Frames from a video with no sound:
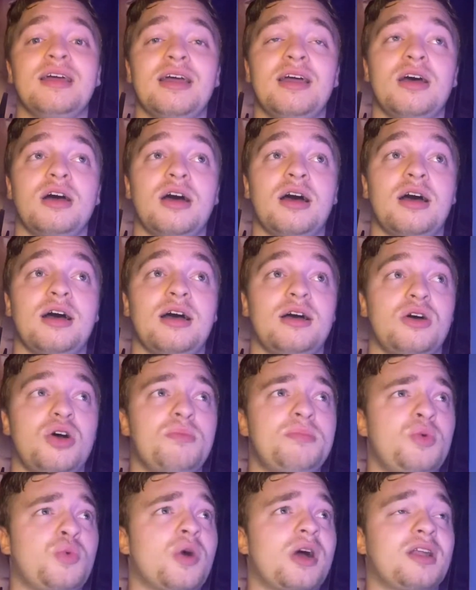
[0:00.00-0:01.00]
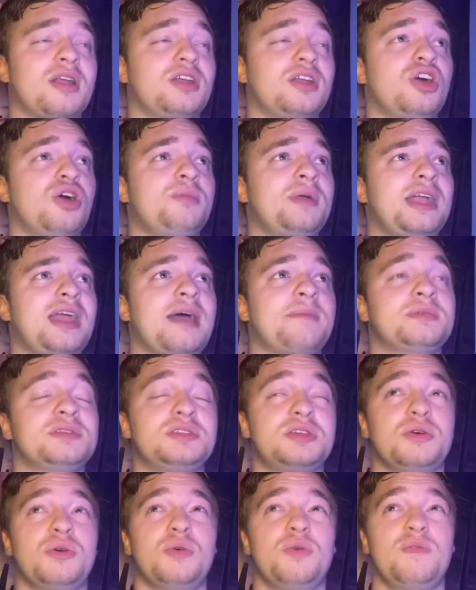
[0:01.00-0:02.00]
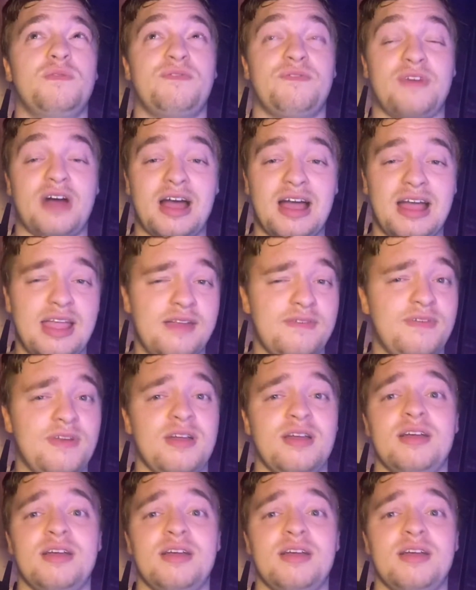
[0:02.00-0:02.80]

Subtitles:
Obi-Wan Kenobi episode 5.